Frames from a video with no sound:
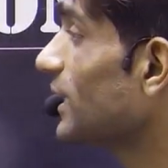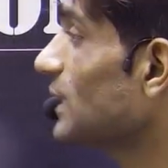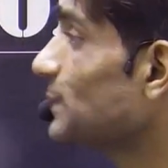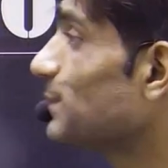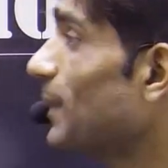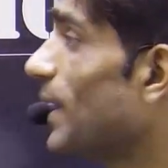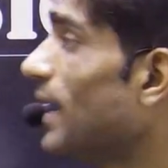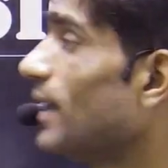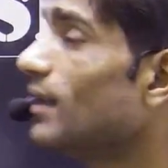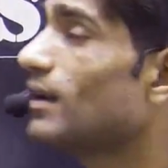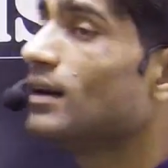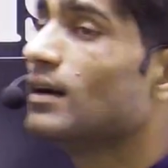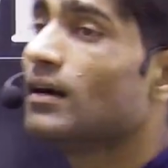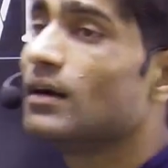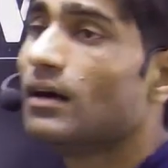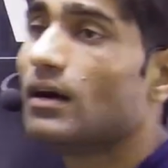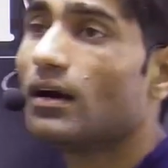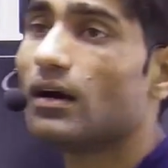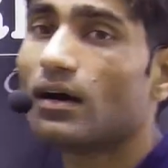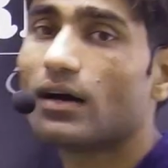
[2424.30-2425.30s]
part.
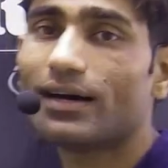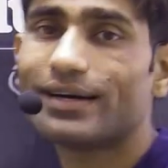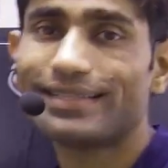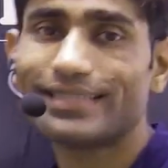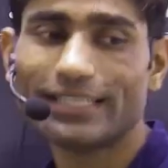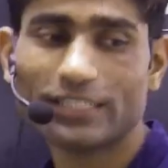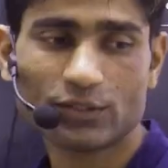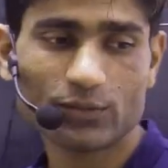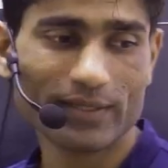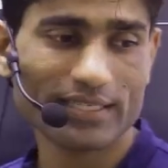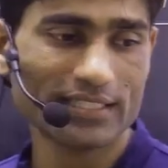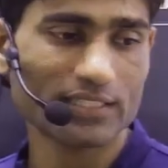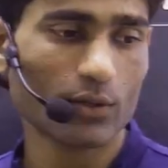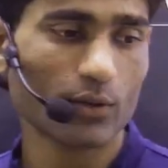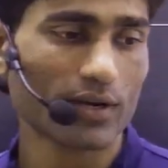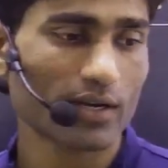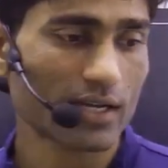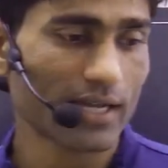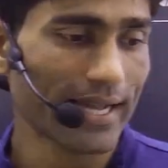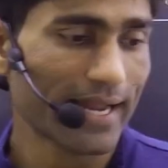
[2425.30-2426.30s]
This one is
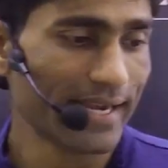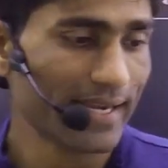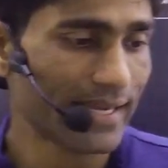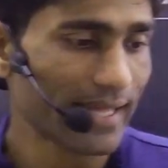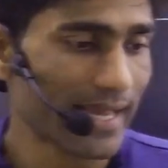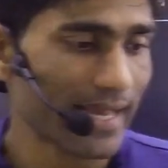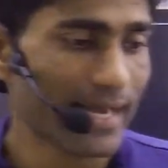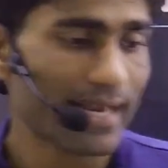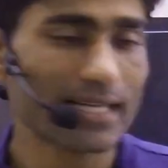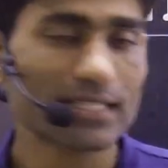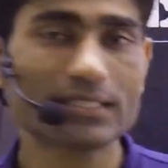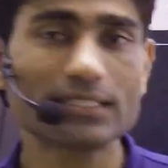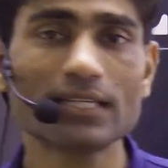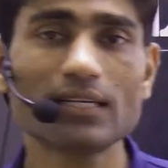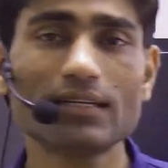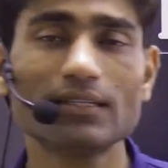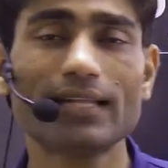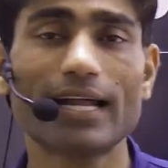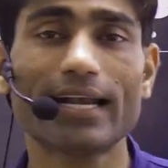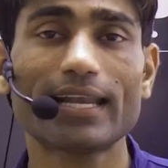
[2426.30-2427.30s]
our entire
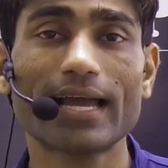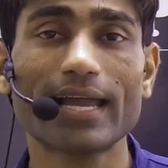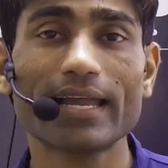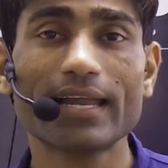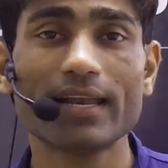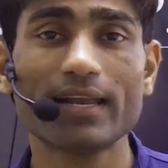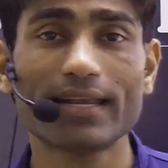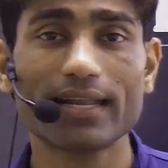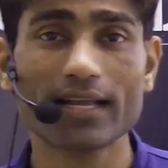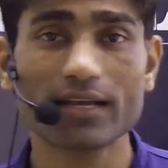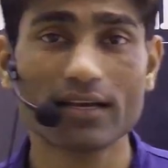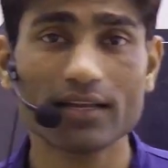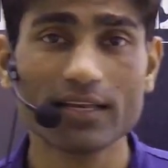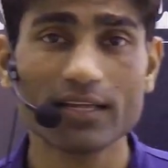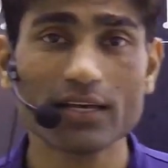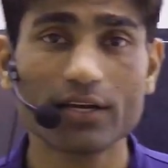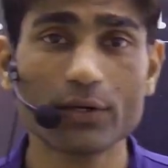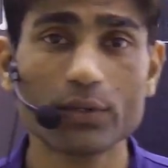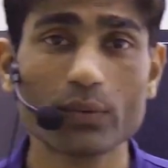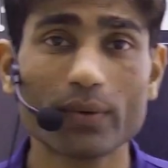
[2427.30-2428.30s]
lecture that I taken
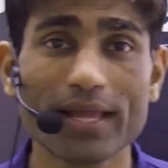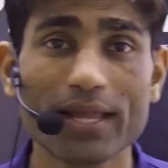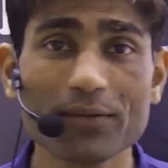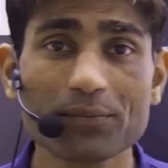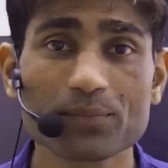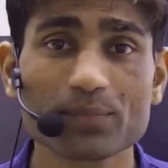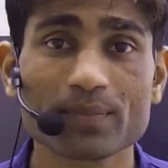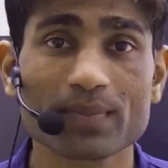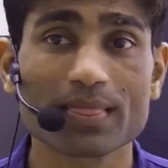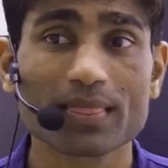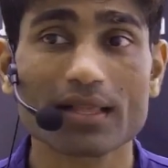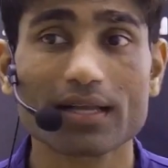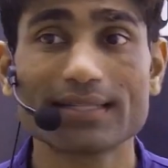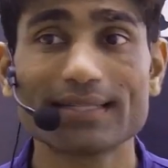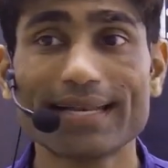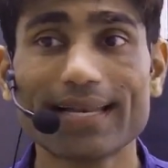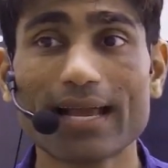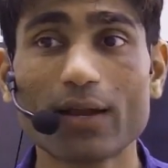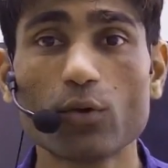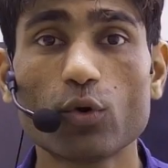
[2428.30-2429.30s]
here today.
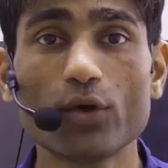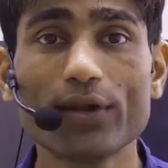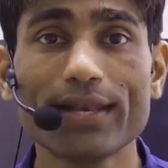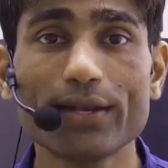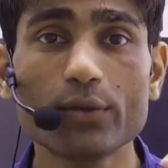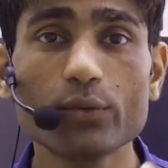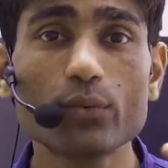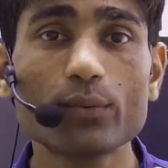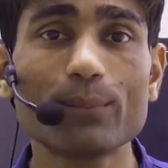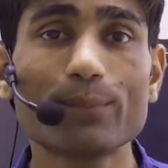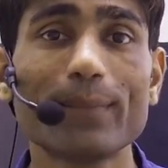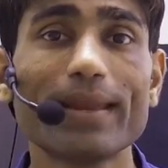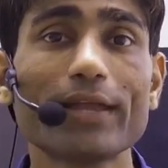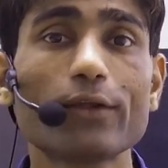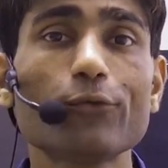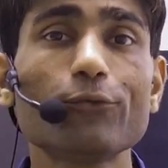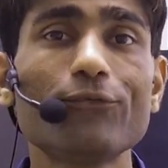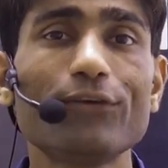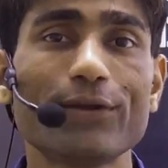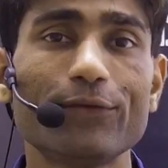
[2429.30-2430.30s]
That I wanted to make
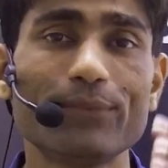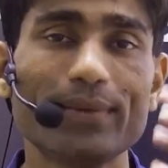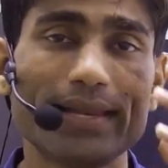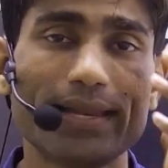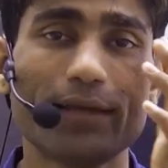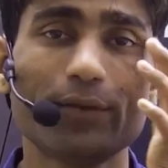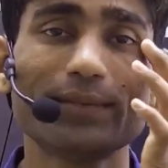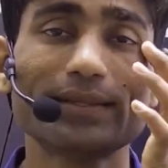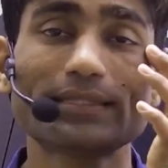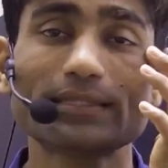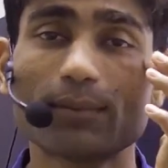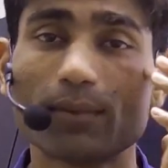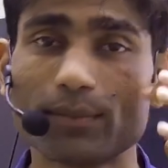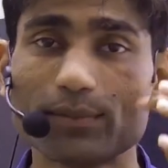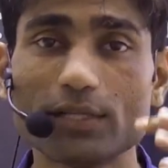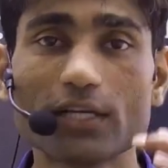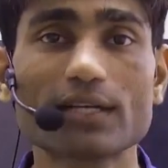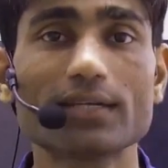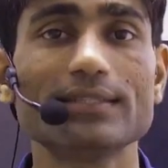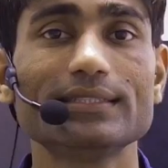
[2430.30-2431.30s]
you familiar with some of
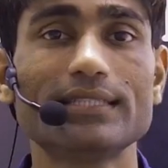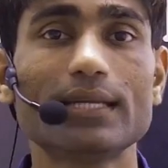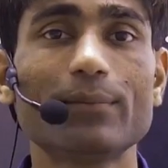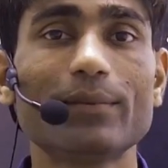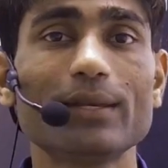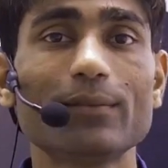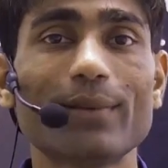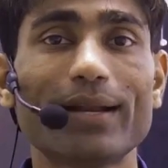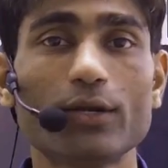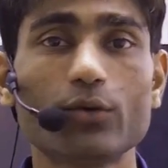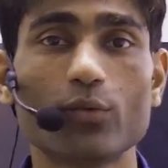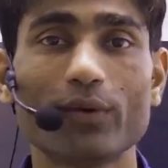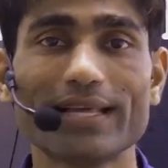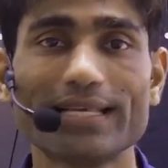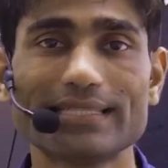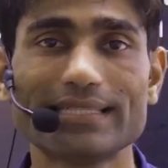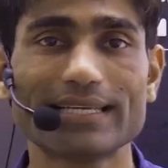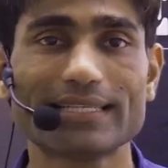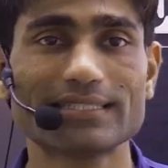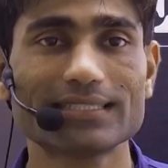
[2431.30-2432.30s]
the concept in my today's
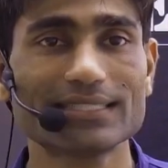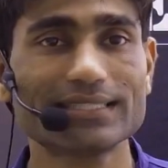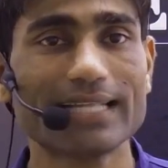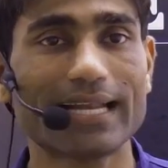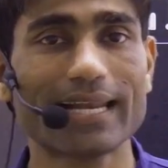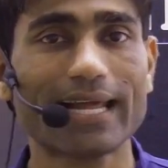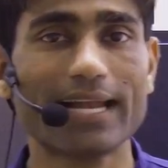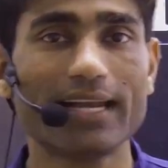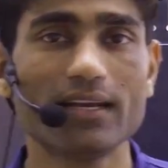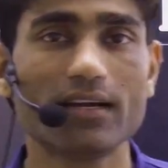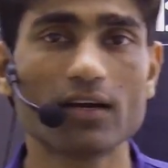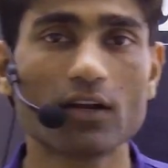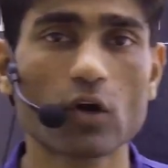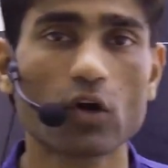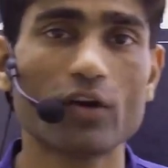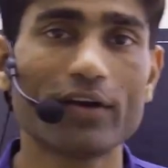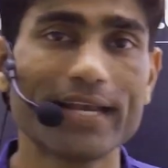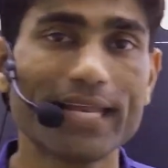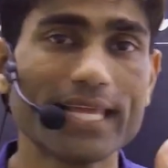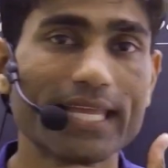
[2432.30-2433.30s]
lecture that I done
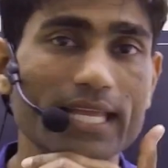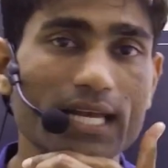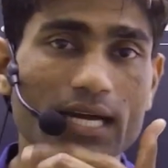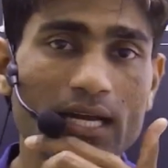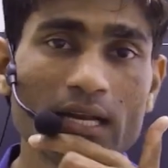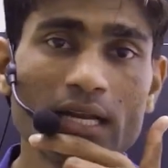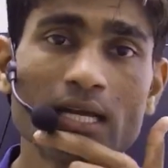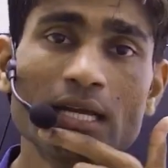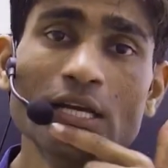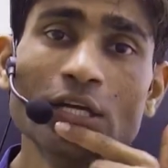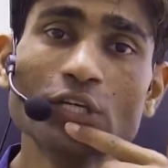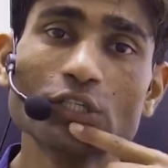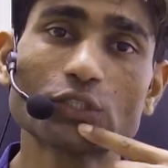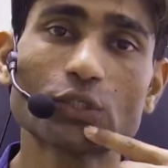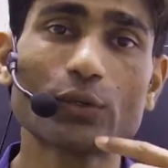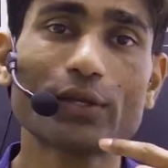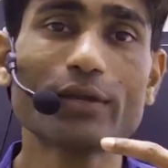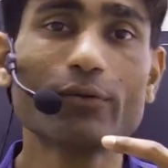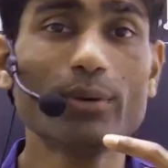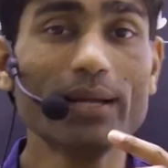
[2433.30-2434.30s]
already here. So
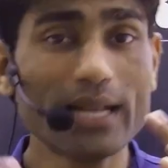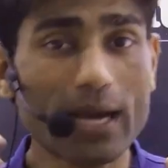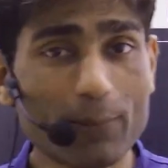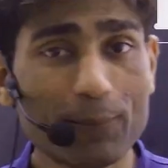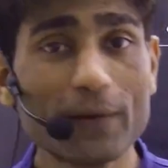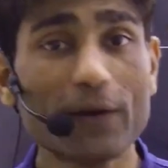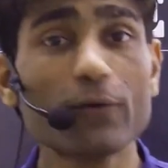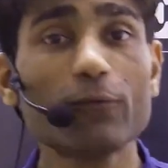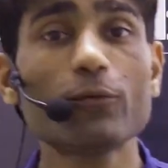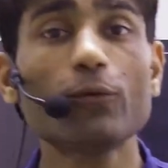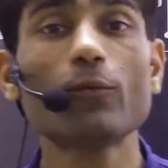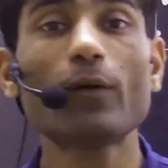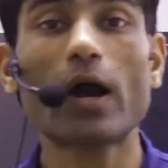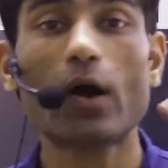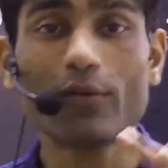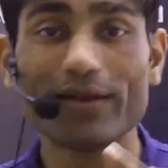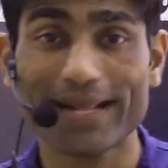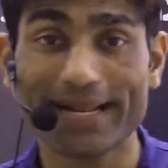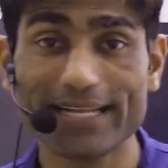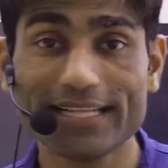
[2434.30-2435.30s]
even after, if you
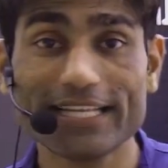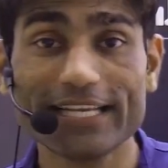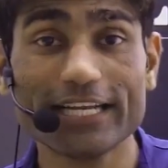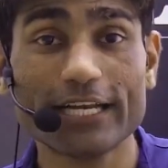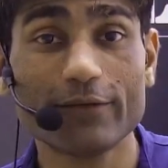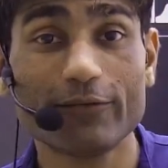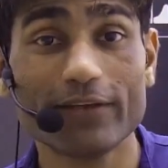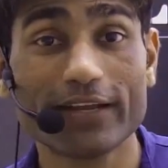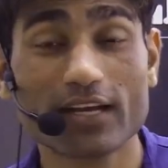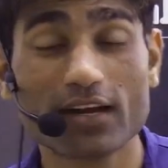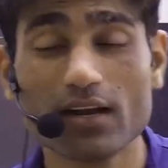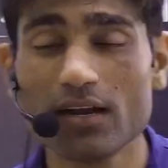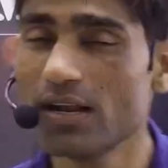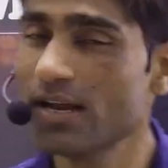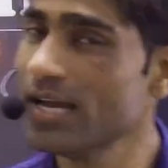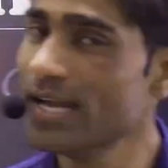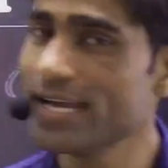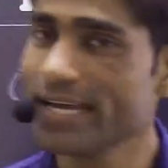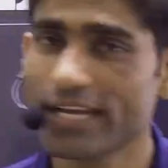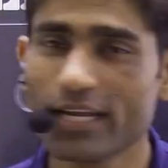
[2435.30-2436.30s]
found anything difficult
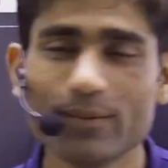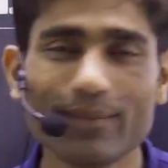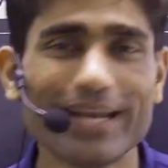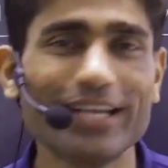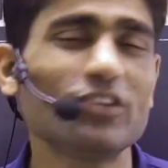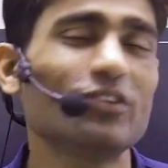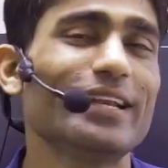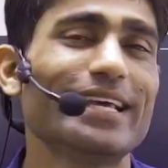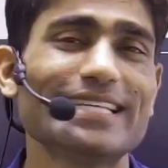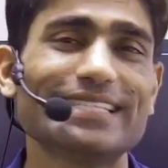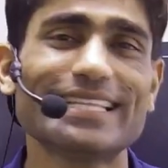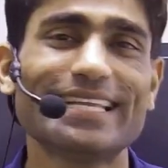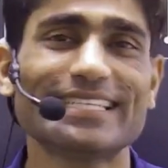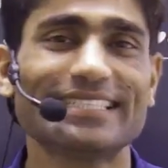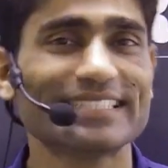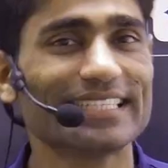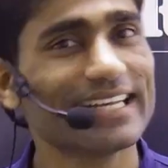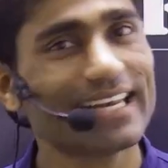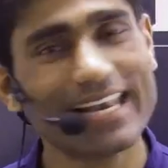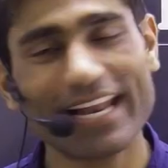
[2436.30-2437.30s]
in my today's
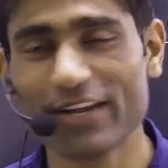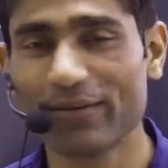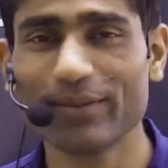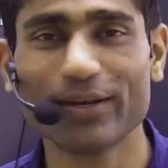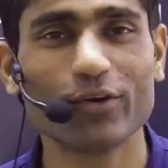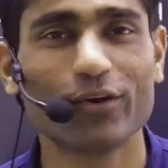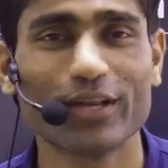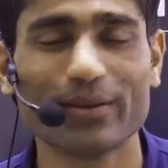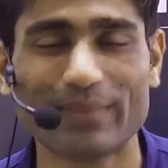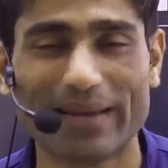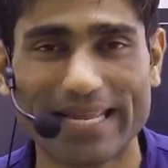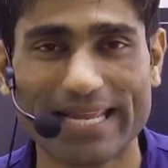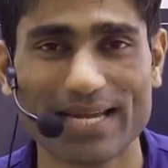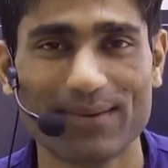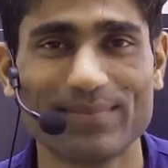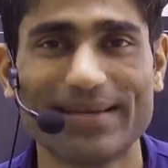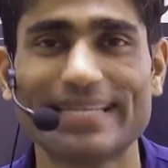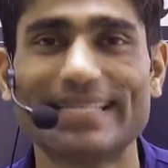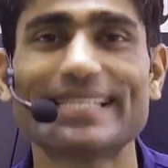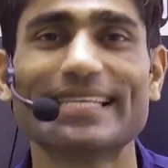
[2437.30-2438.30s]
lecture, let me know in my
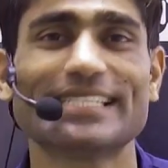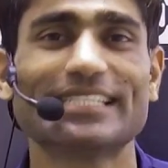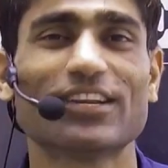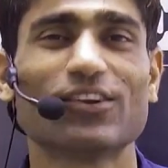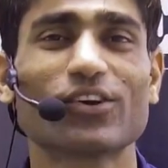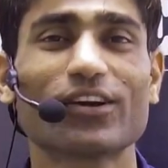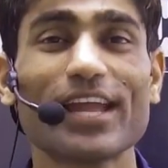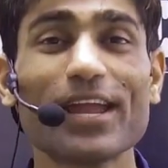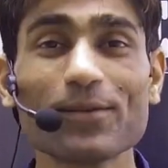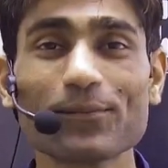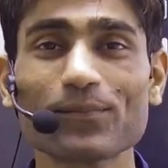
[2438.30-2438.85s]
comment section. Okay.